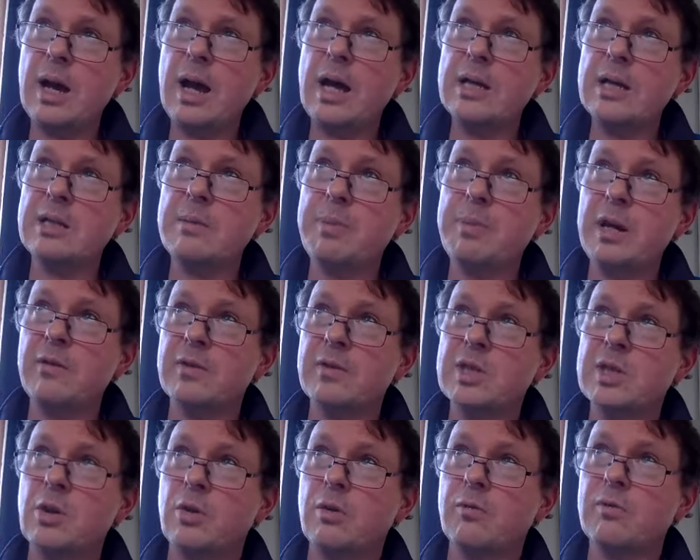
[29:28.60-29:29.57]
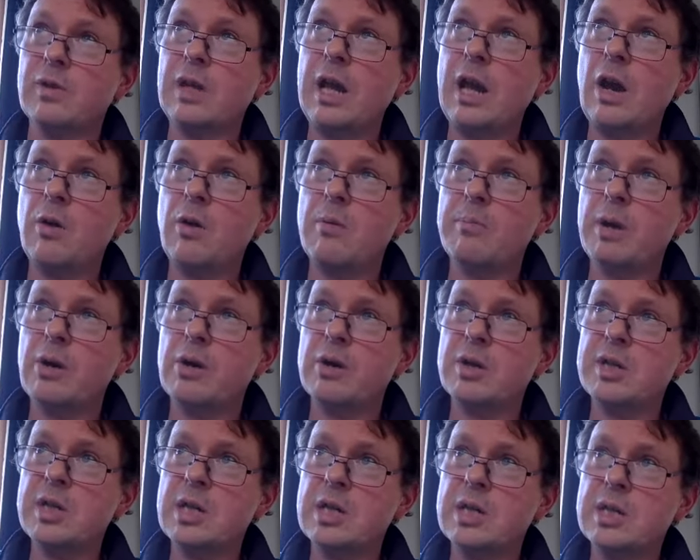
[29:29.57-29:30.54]
as a bit of a sort of
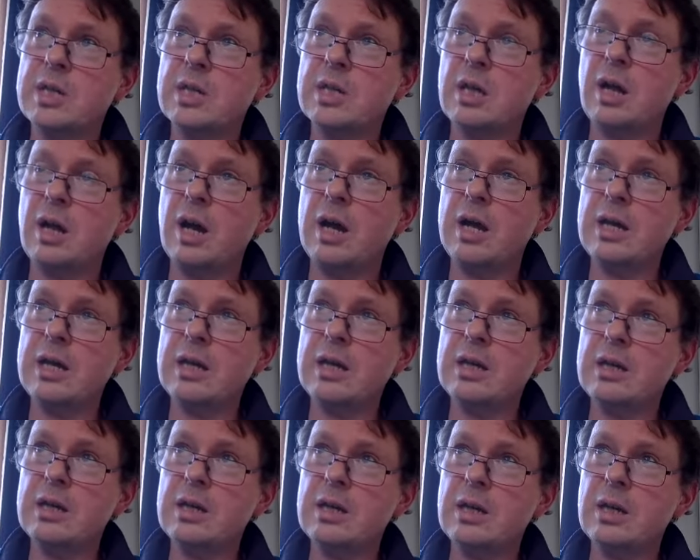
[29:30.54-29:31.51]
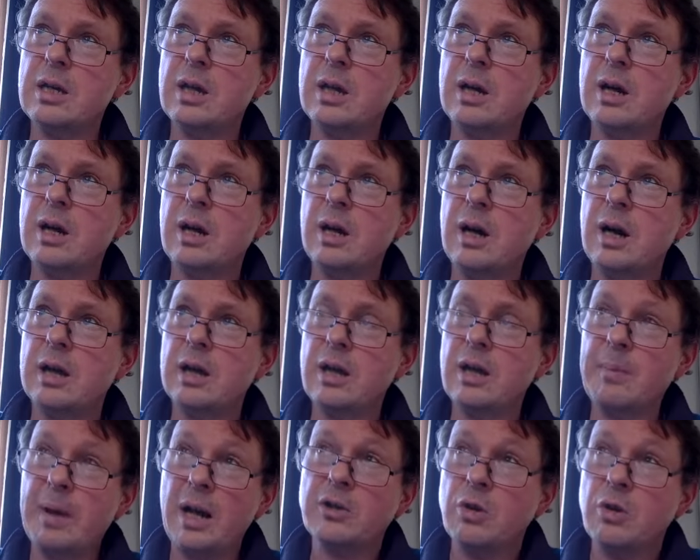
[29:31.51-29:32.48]
neo-empiricist, I
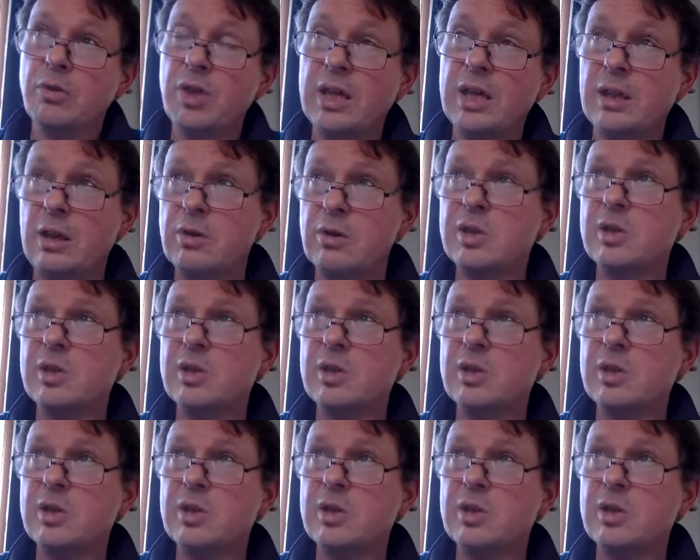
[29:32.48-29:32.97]
do think